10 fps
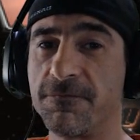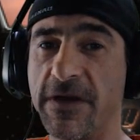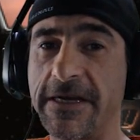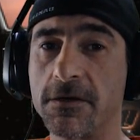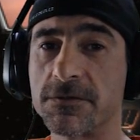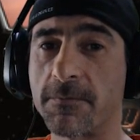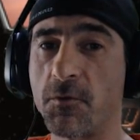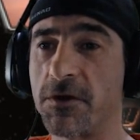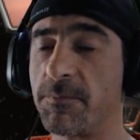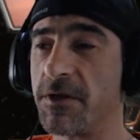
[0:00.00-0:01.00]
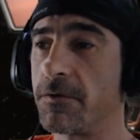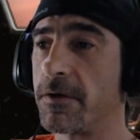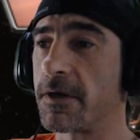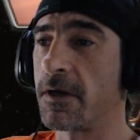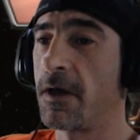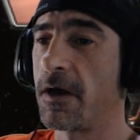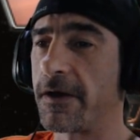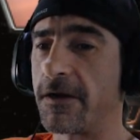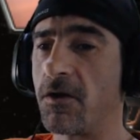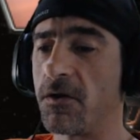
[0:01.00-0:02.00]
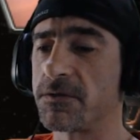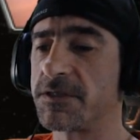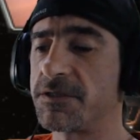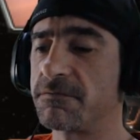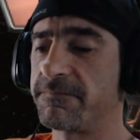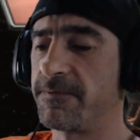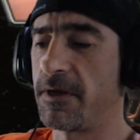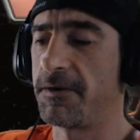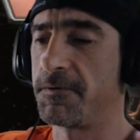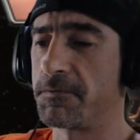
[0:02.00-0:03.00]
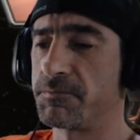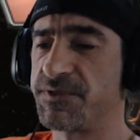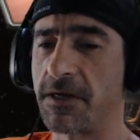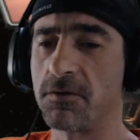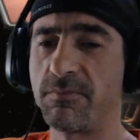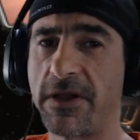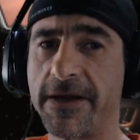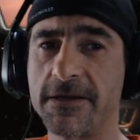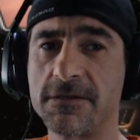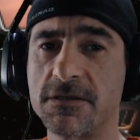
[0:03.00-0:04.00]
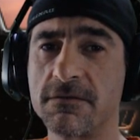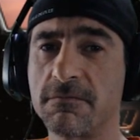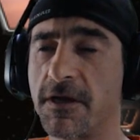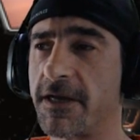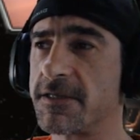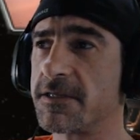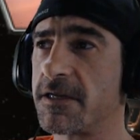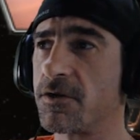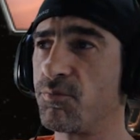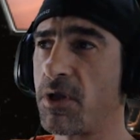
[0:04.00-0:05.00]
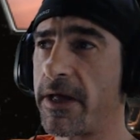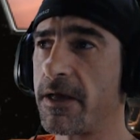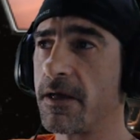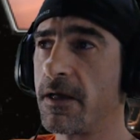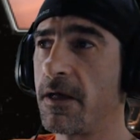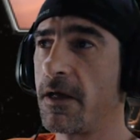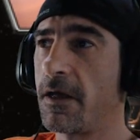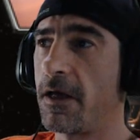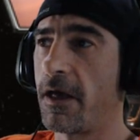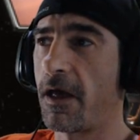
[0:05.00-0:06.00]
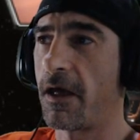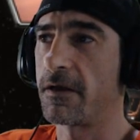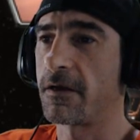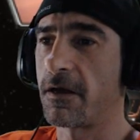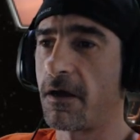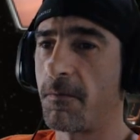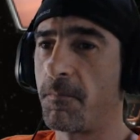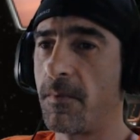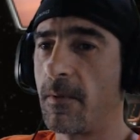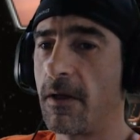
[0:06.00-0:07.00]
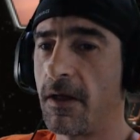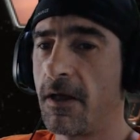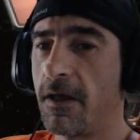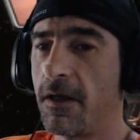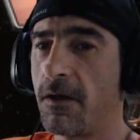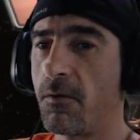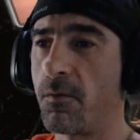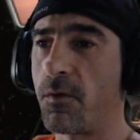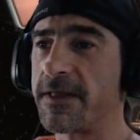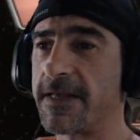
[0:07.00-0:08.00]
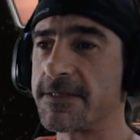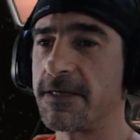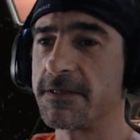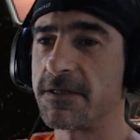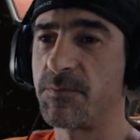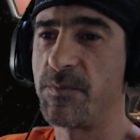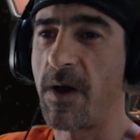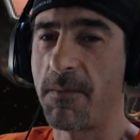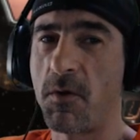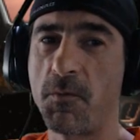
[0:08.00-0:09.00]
videos I'm going to be doing. I'm going to call, I don't know, single plays, I guess a single play. And um, what this is, is I'm,